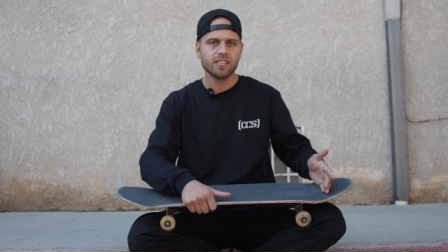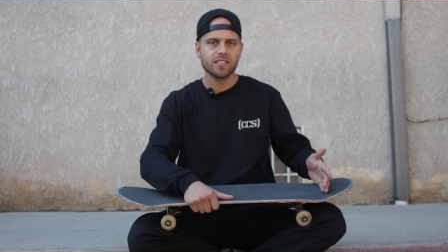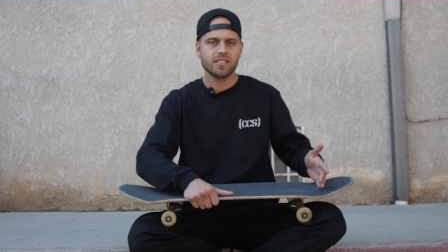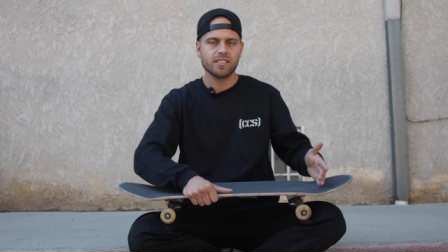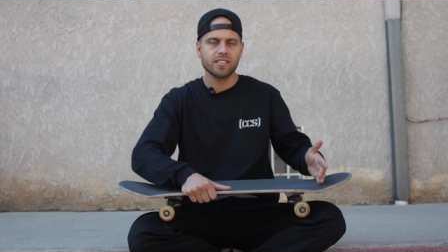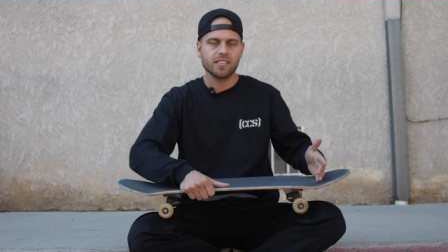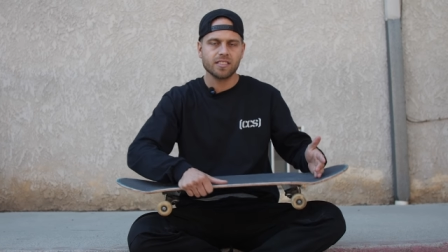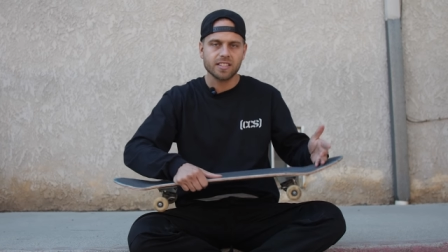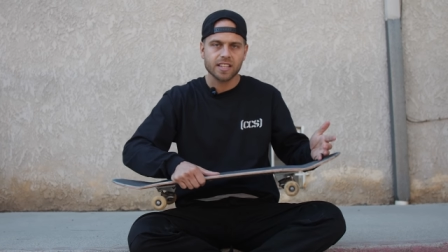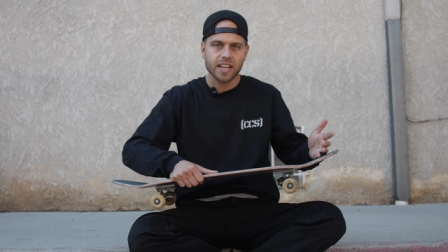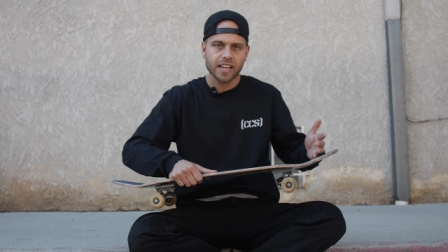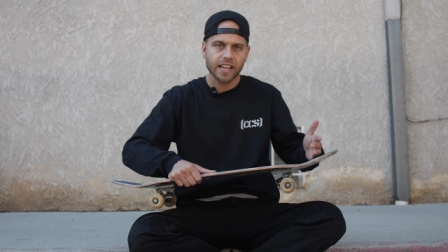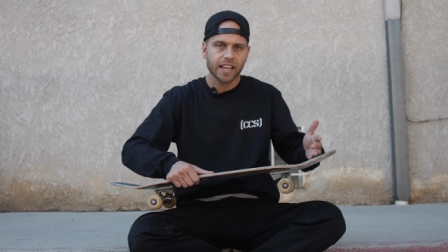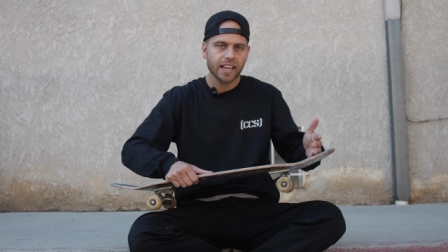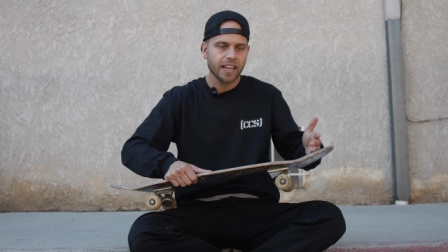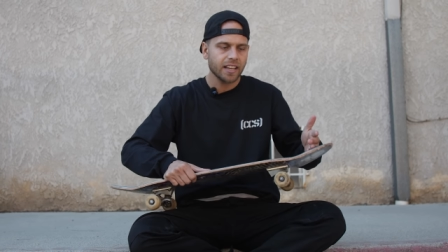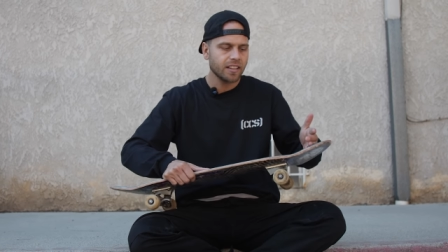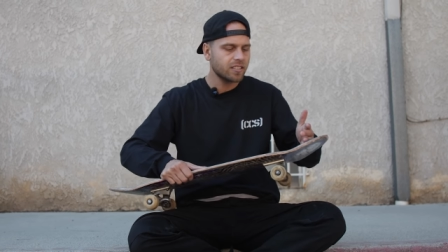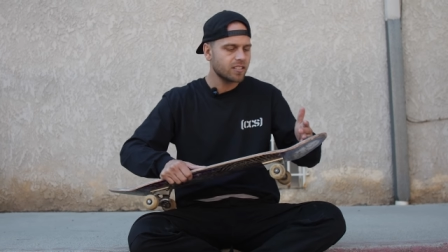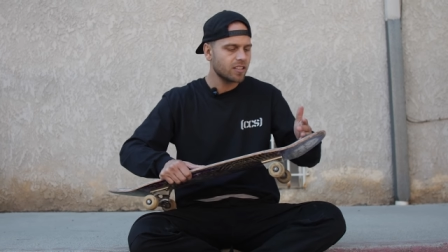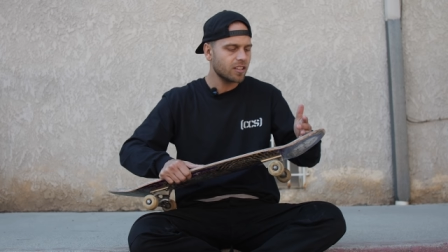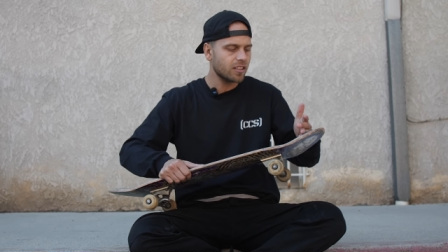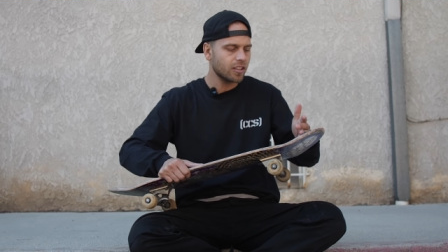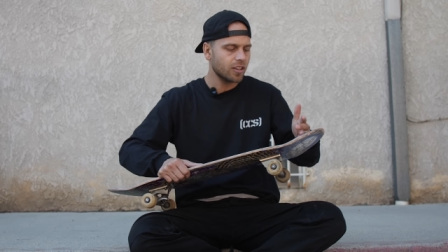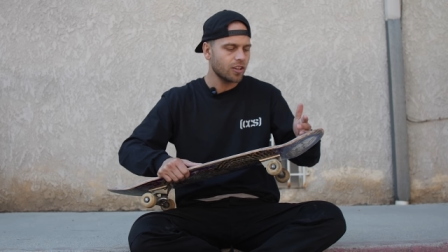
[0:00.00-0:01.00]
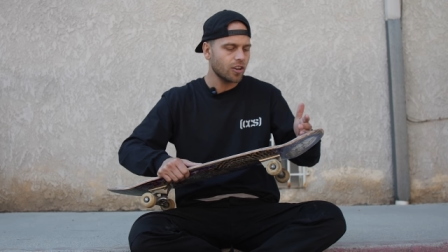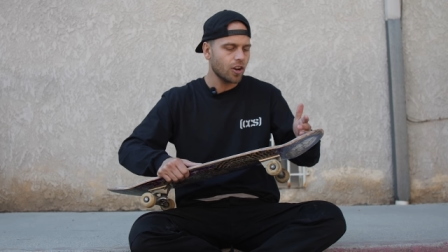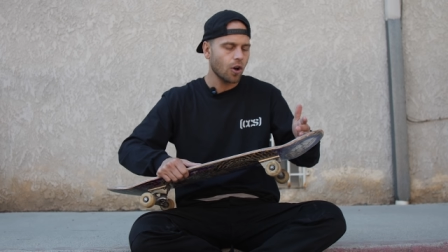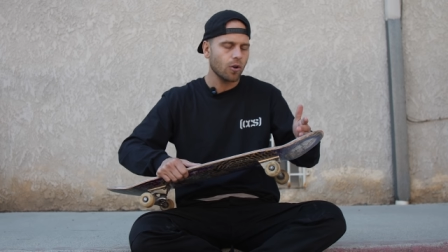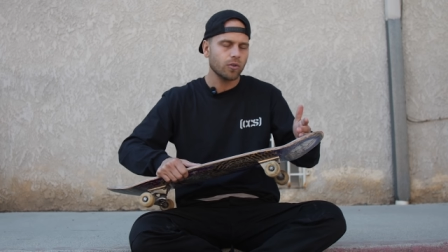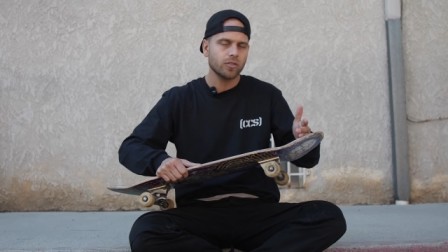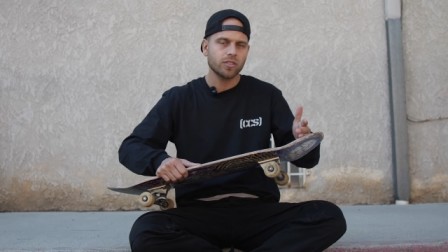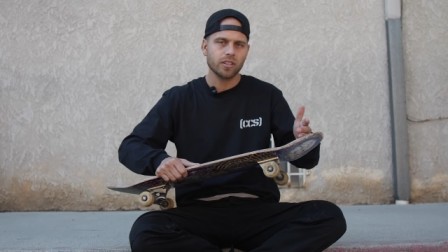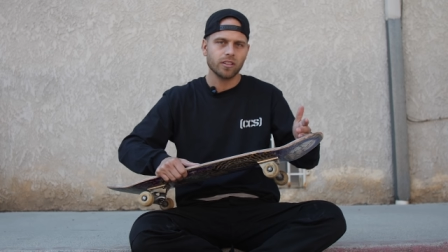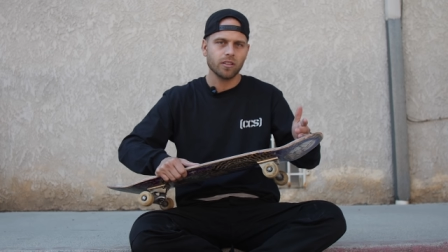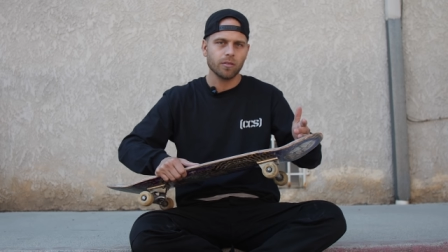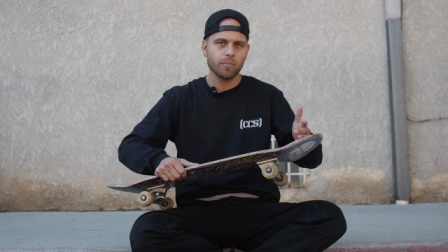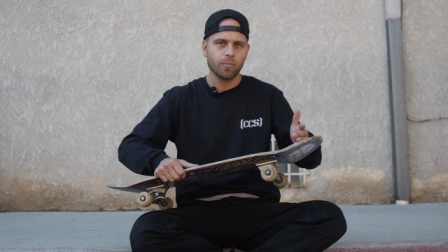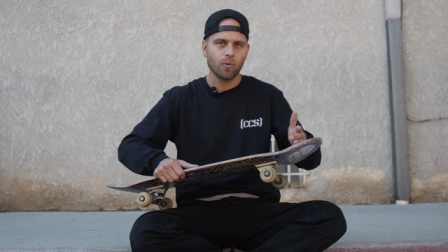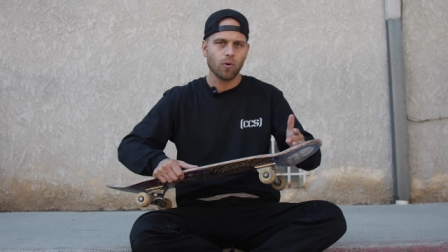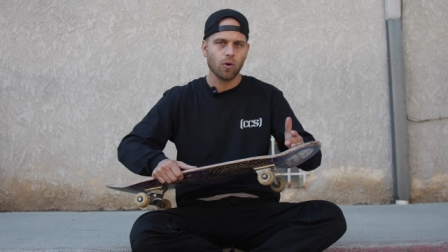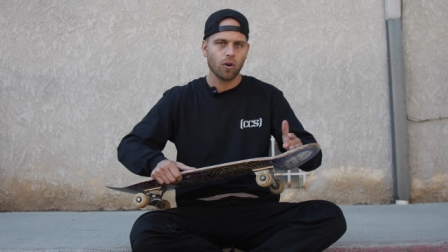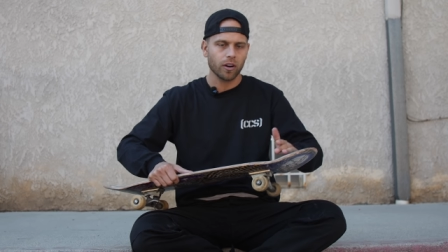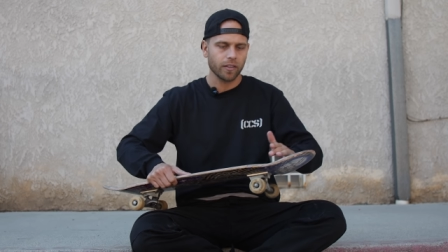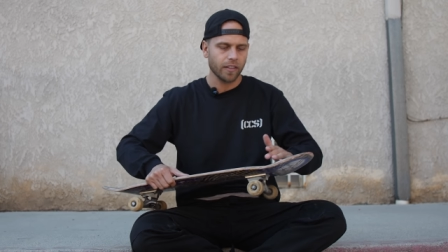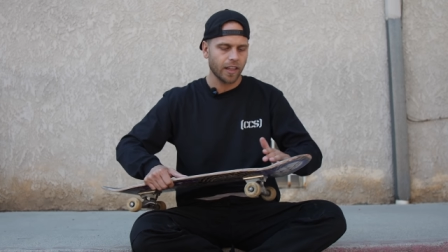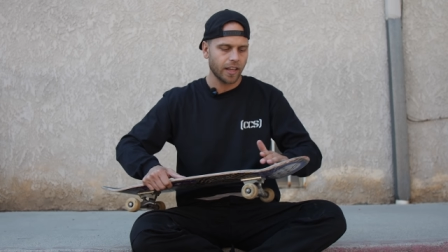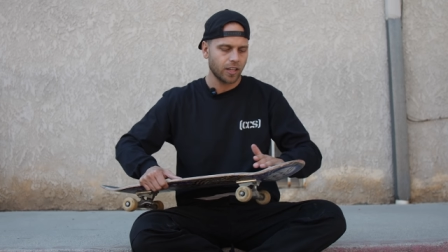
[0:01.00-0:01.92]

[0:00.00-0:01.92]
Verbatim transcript: sticking to the nose of the board.